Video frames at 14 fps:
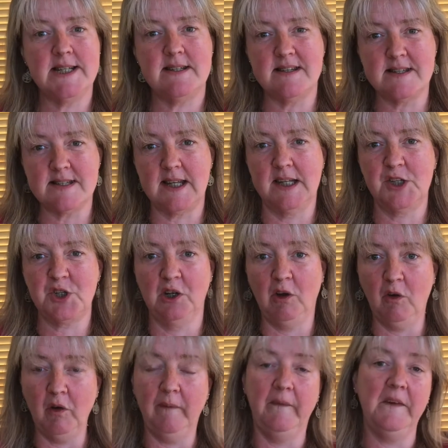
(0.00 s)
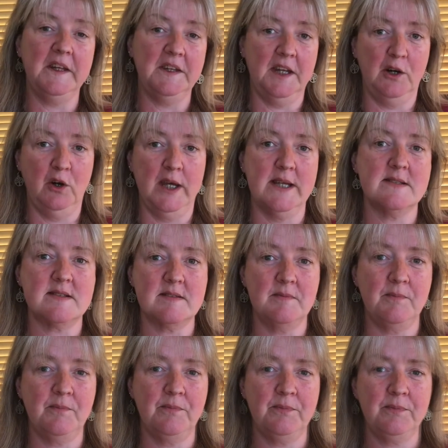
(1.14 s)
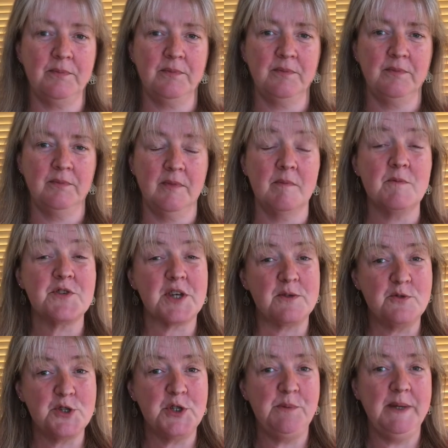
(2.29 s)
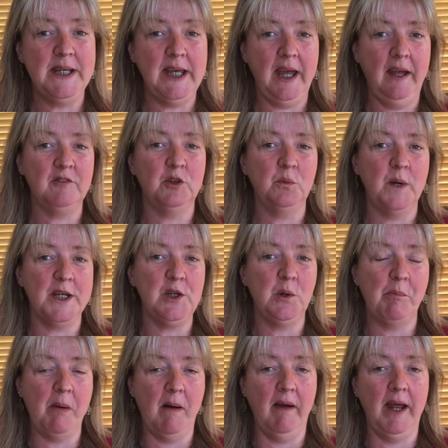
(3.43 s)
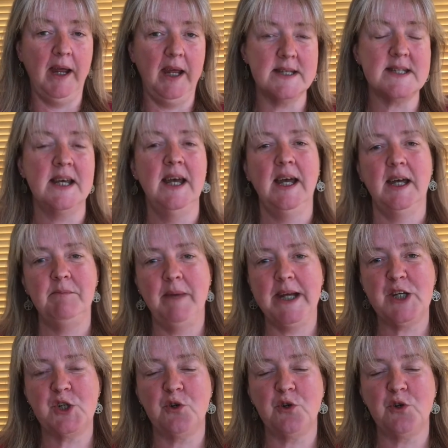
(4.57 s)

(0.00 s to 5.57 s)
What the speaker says: essential oil that there is. So do be careful when you're buying it and make sure